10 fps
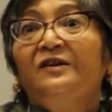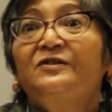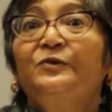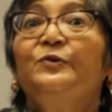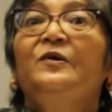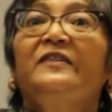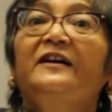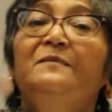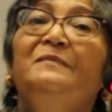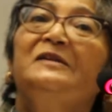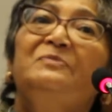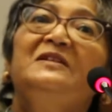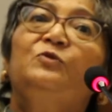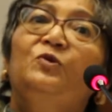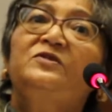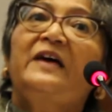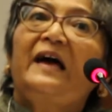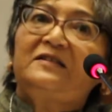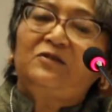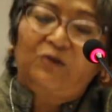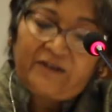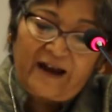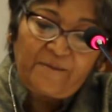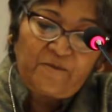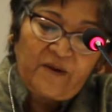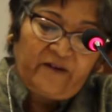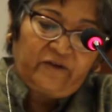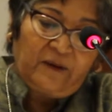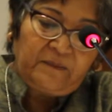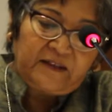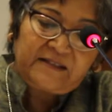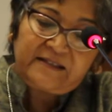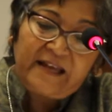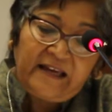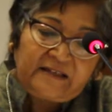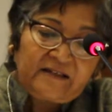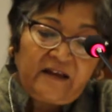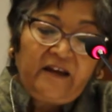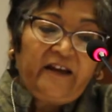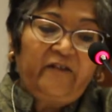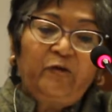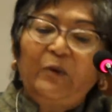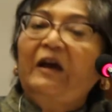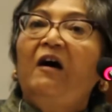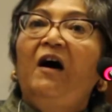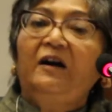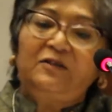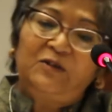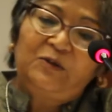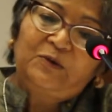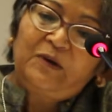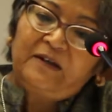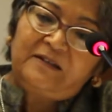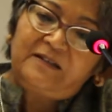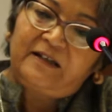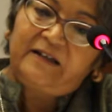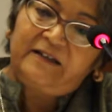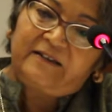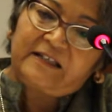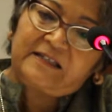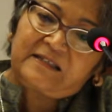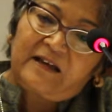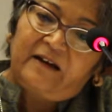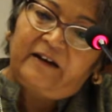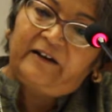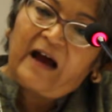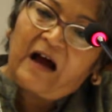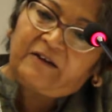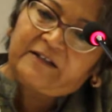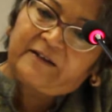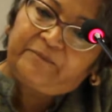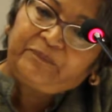So the commitment also has to come from the state if we are to turn this around.